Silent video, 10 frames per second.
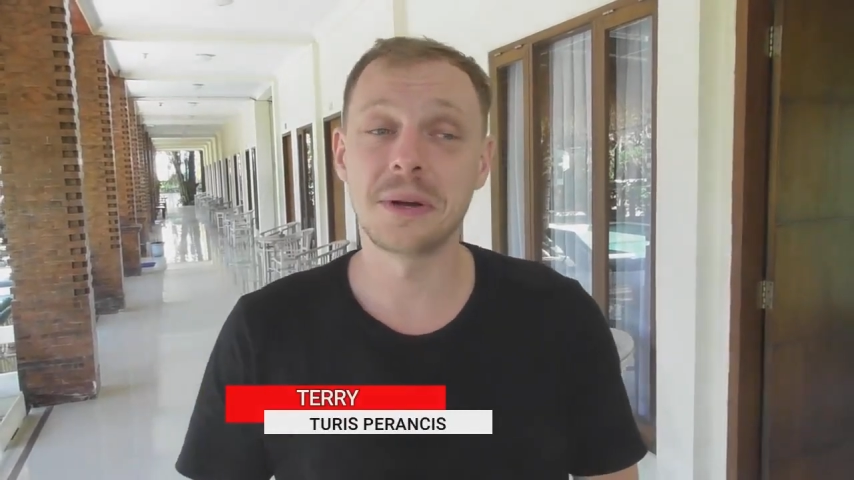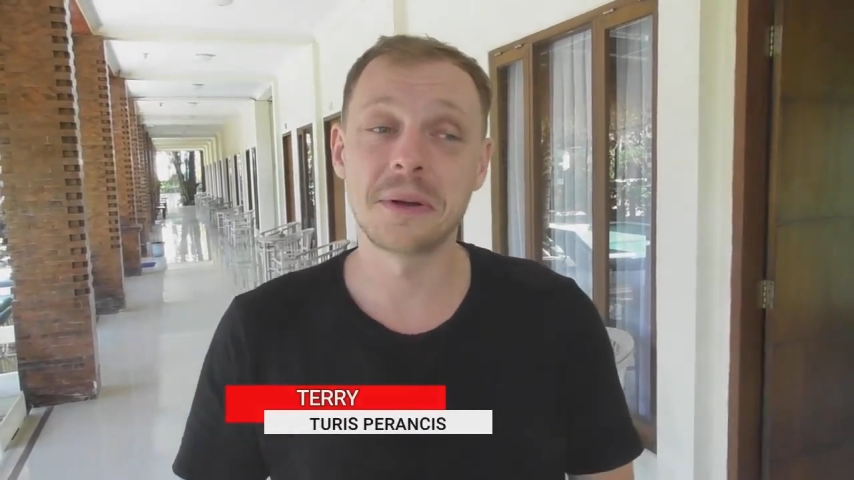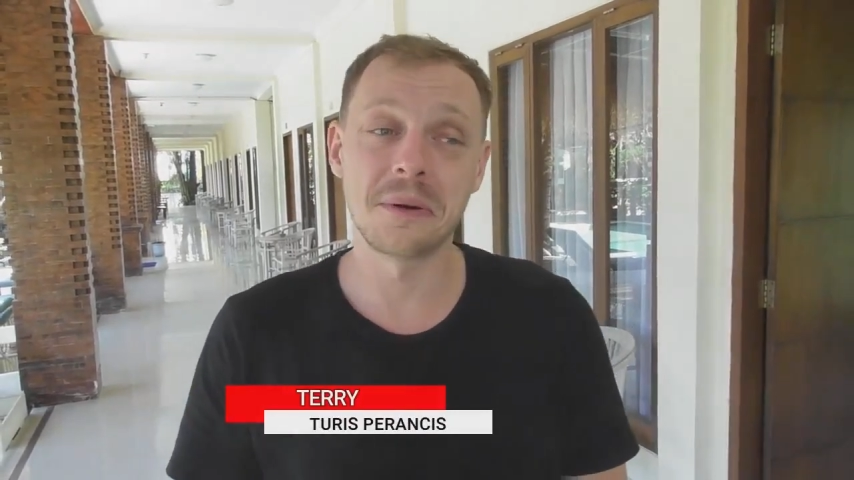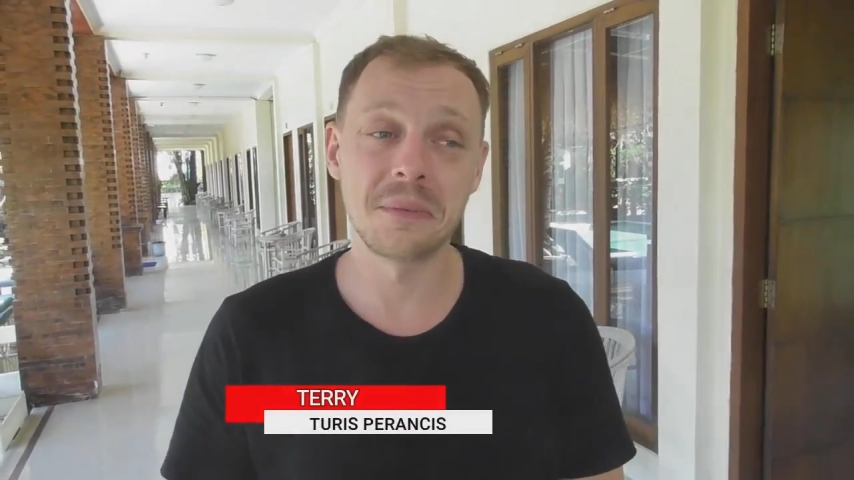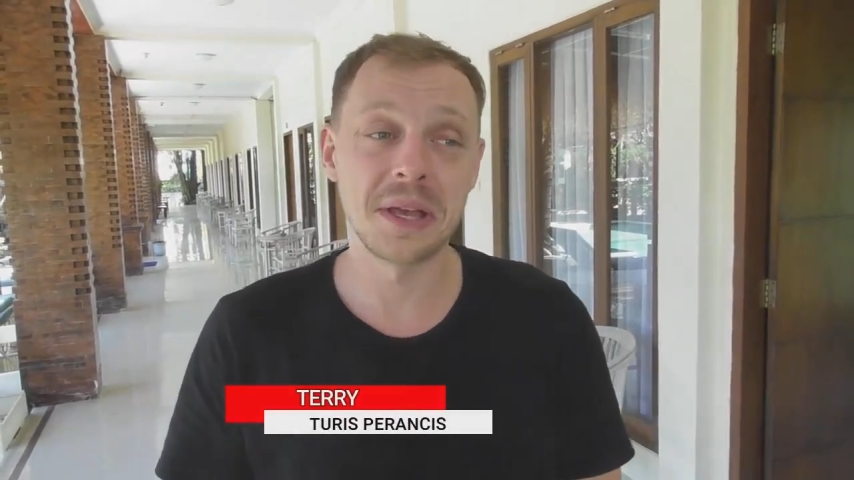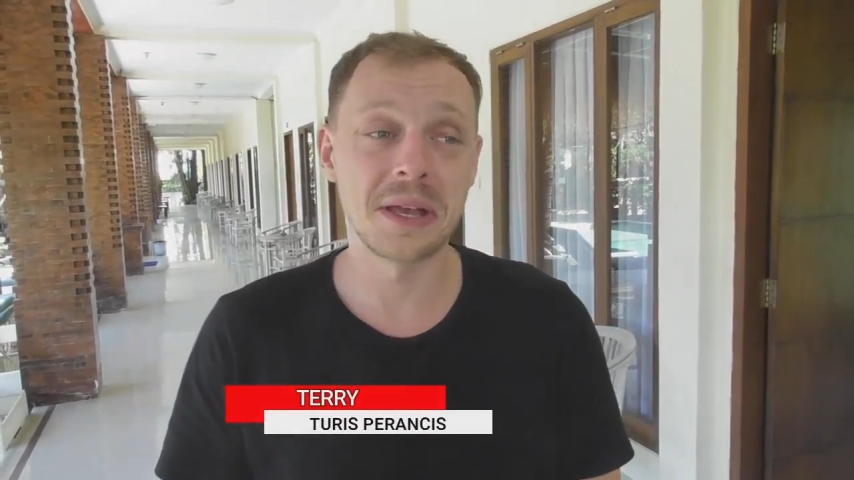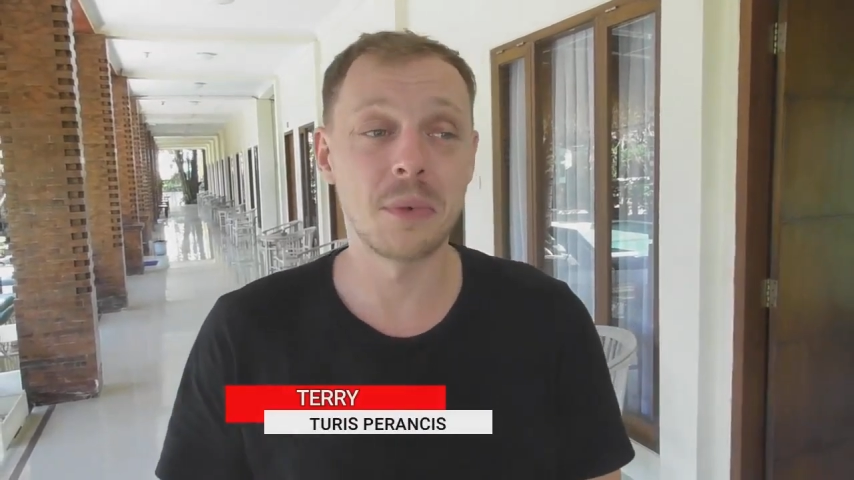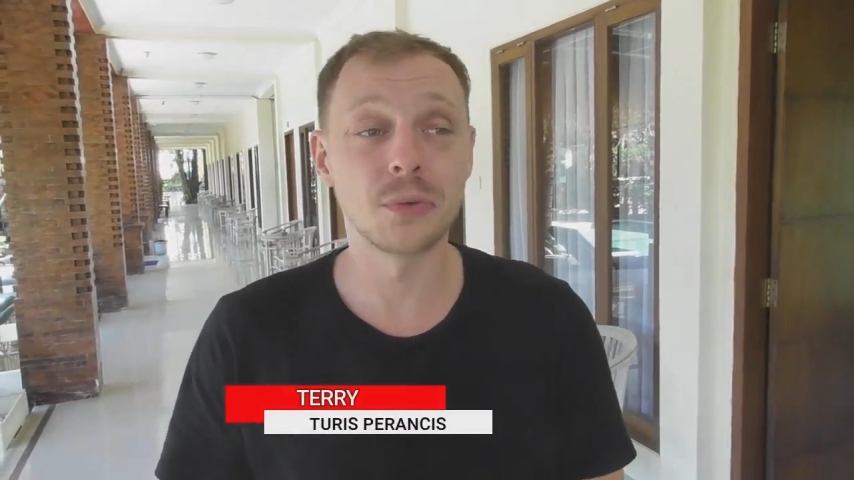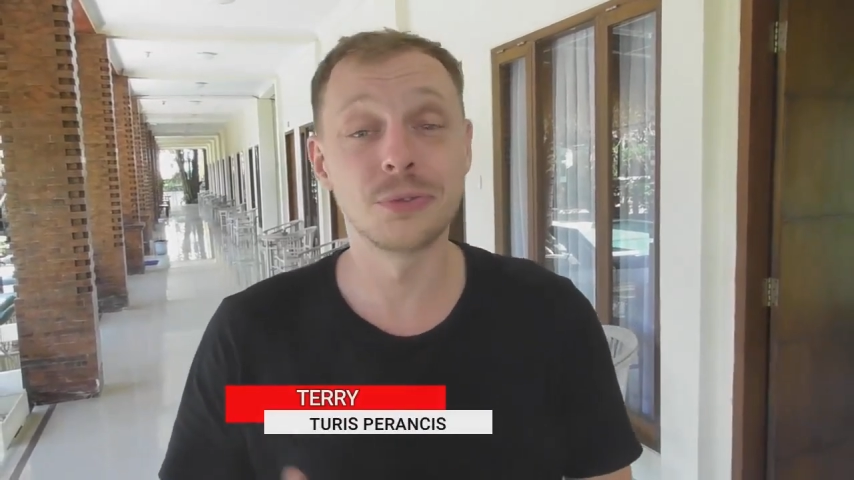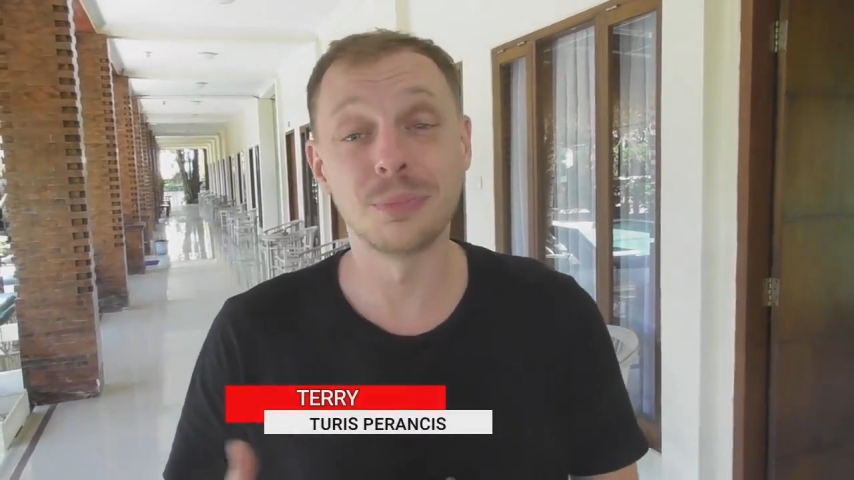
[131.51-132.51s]
welcoming mm.
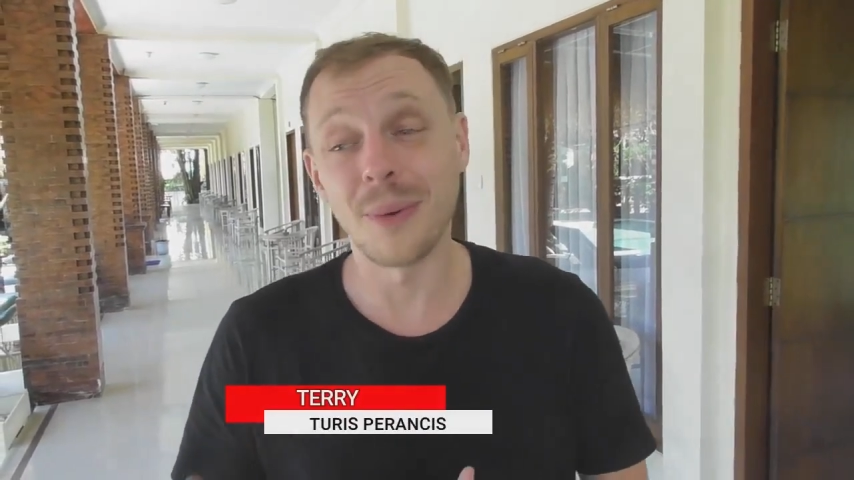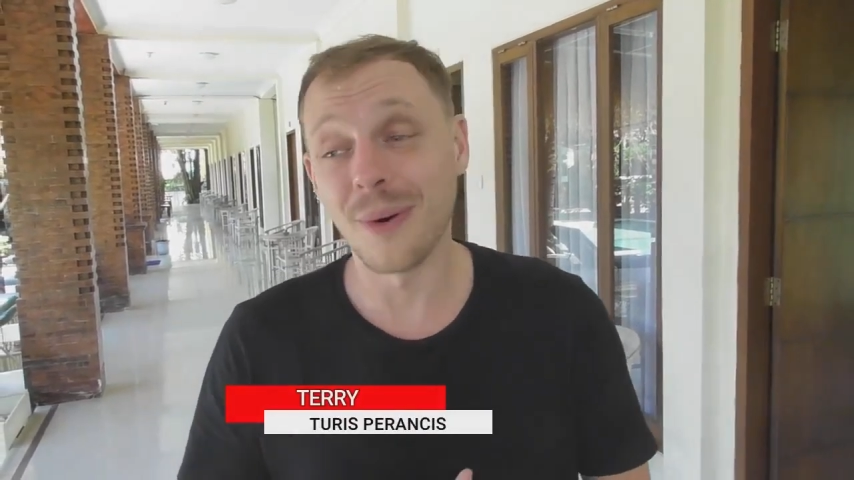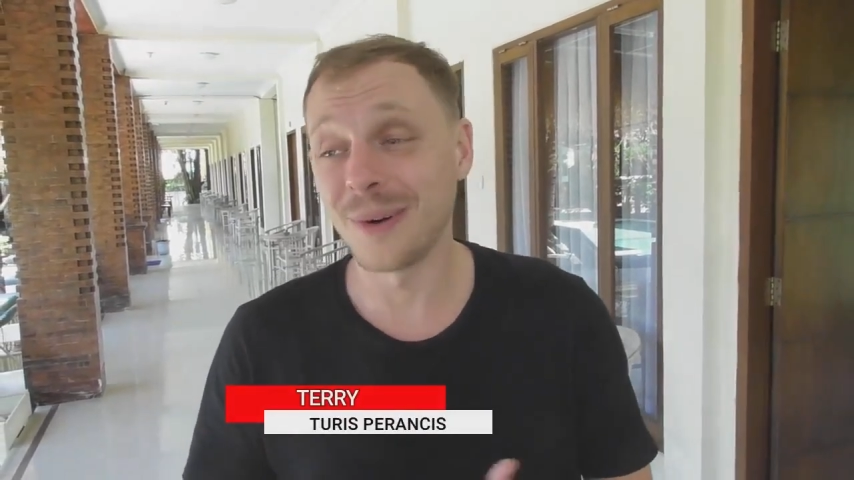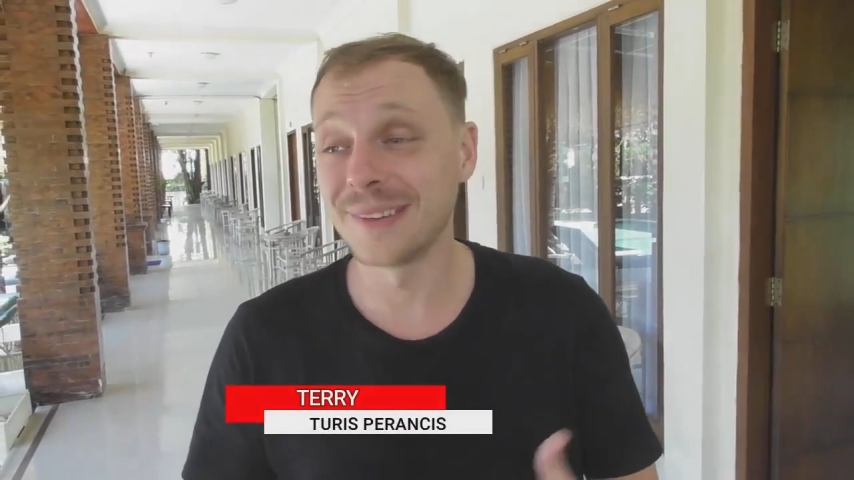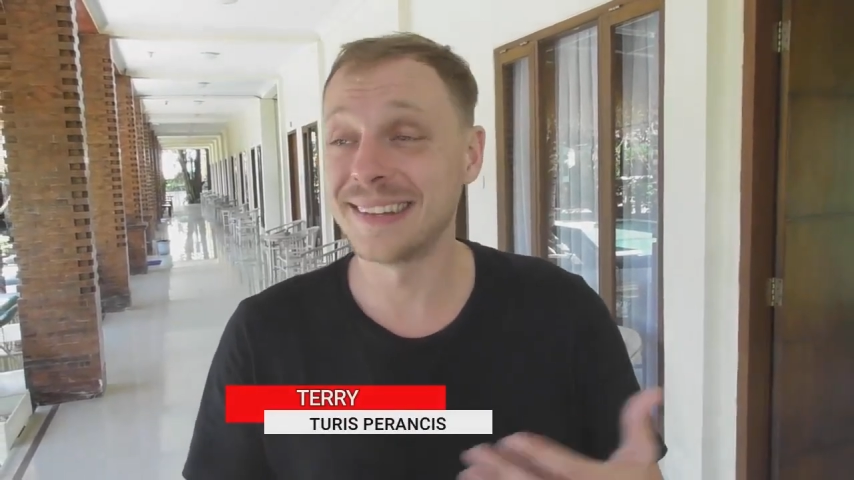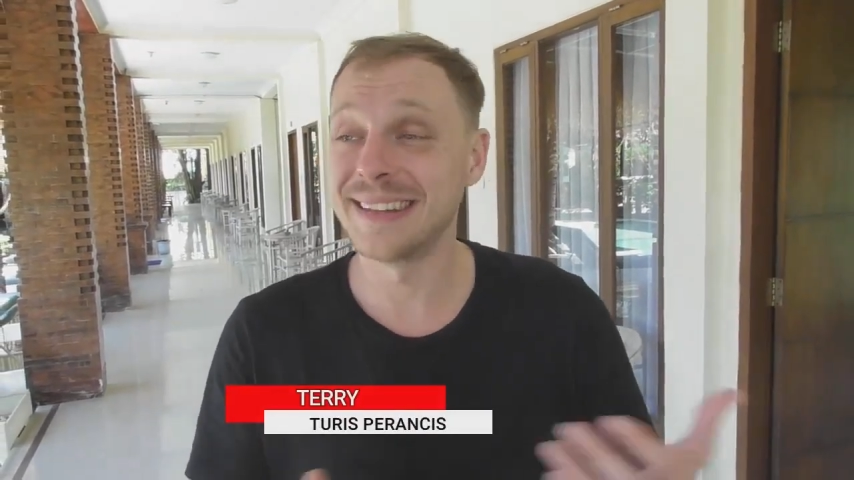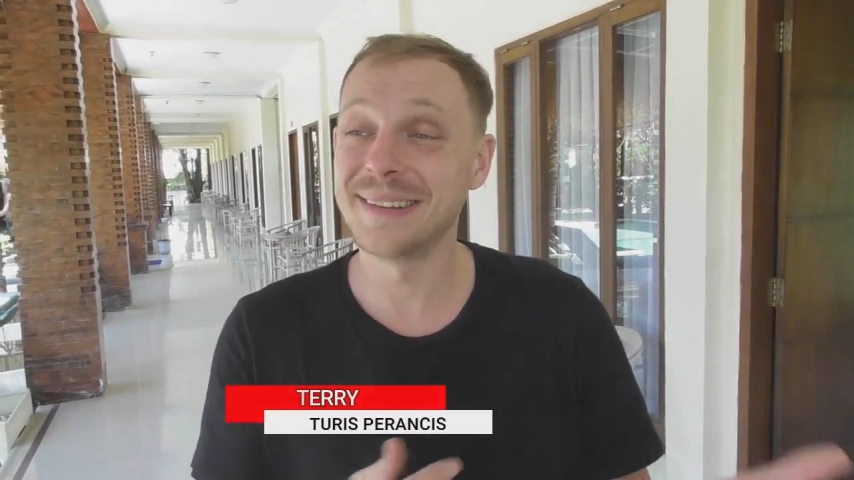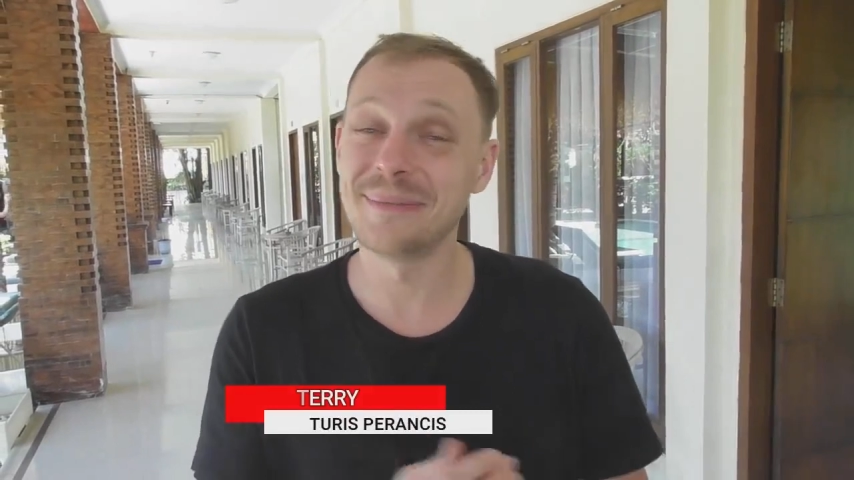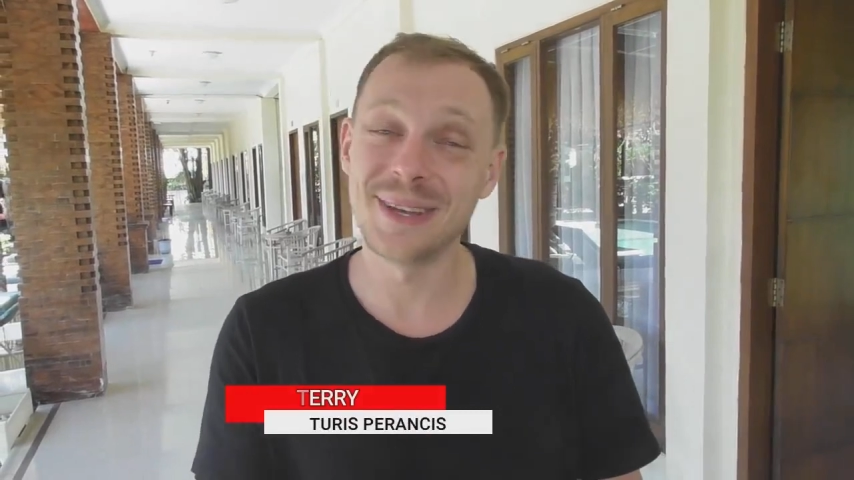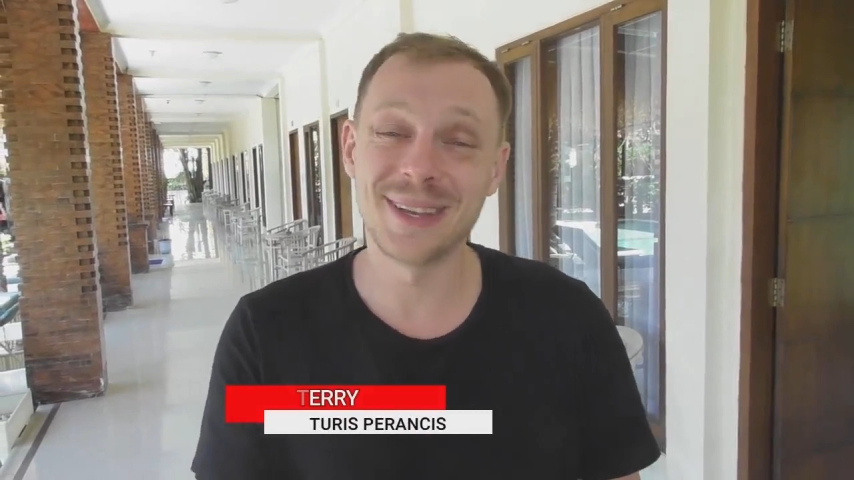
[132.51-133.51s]
about sports and
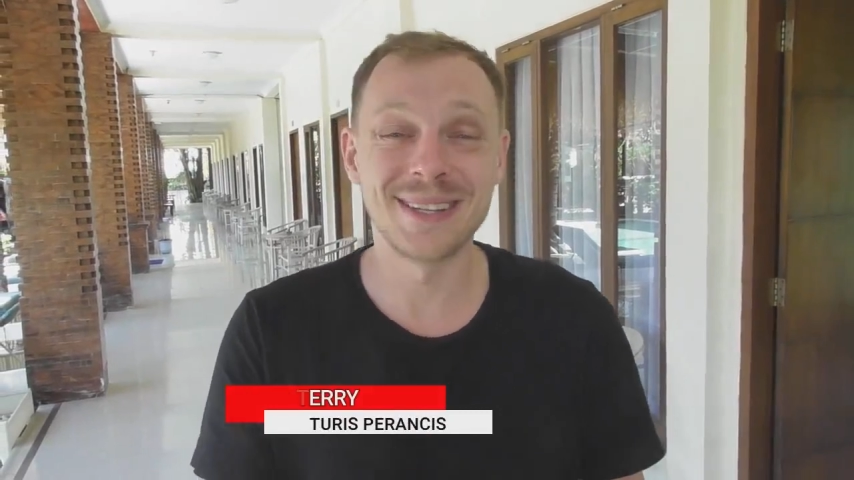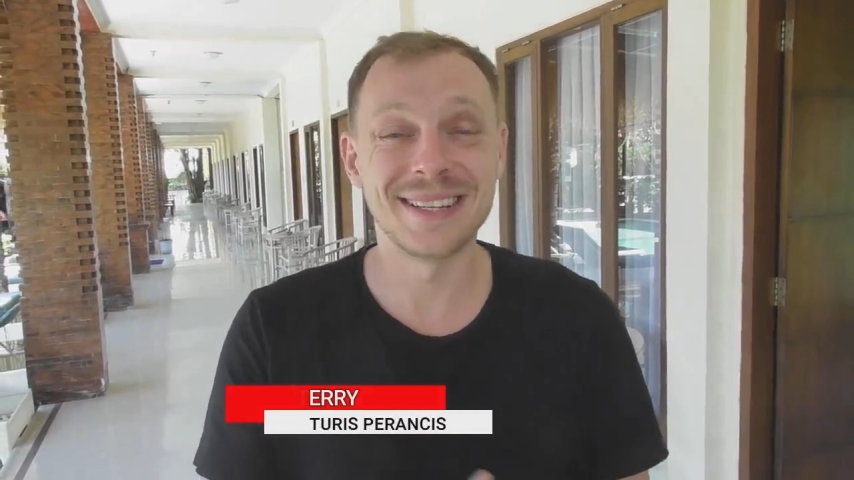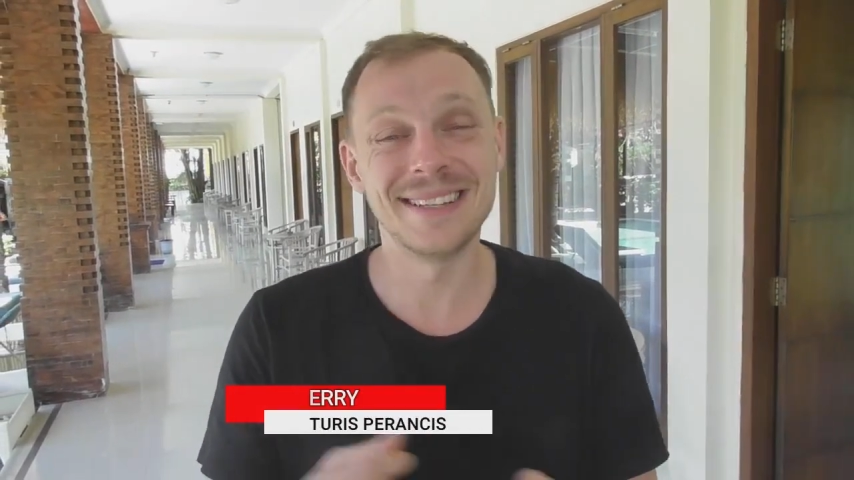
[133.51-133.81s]
the beach